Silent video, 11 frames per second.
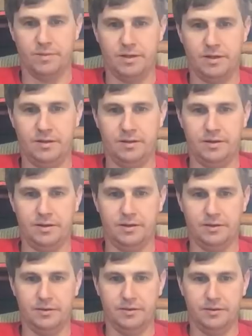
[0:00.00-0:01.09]
And
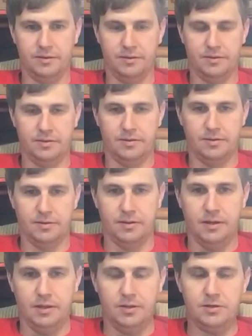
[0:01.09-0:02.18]

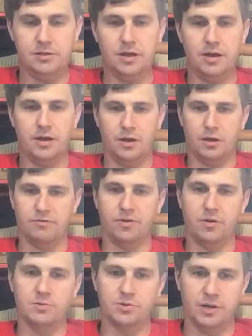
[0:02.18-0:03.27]
there's a lot of hog
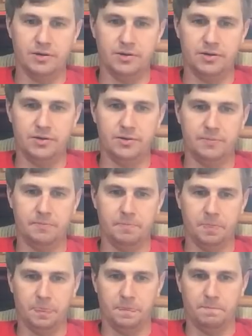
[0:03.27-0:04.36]
farms around here.
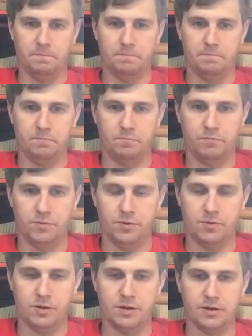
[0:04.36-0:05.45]
So
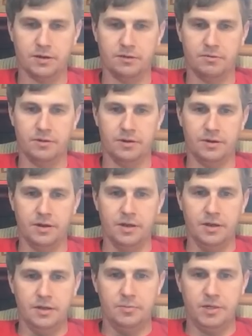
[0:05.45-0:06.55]
we're kind of covered there.
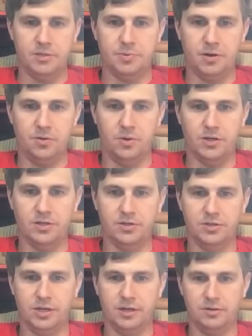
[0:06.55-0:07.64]
The best part of watching
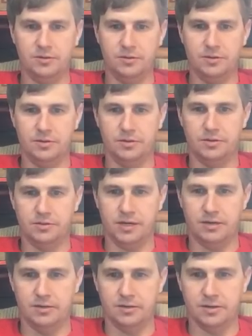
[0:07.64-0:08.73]
your channel is your
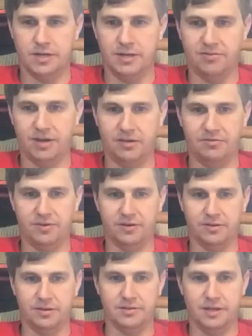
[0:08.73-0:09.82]
outlook on life and how you figure
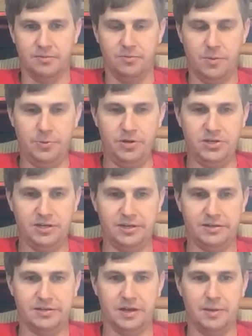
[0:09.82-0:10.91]
things out. Well, I appreciate
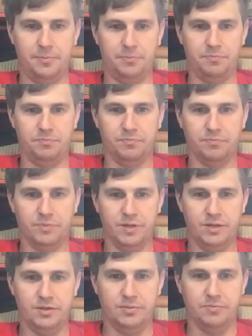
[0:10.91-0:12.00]
that, Scott.
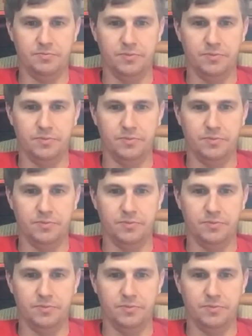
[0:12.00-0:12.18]
Thank you.